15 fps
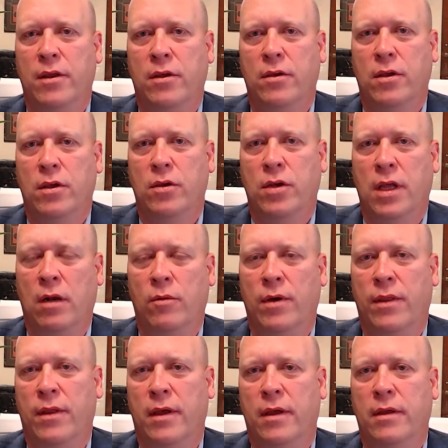you deal
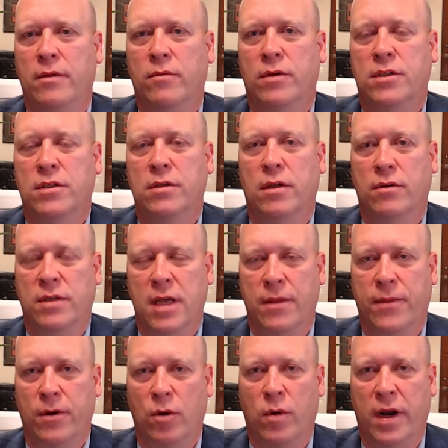with
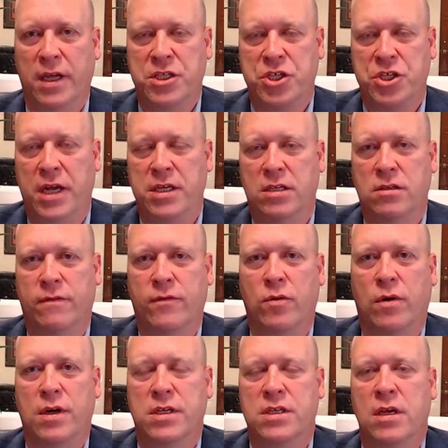1031 exchanges, of
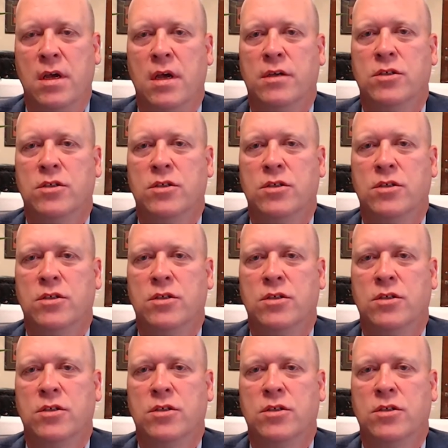course.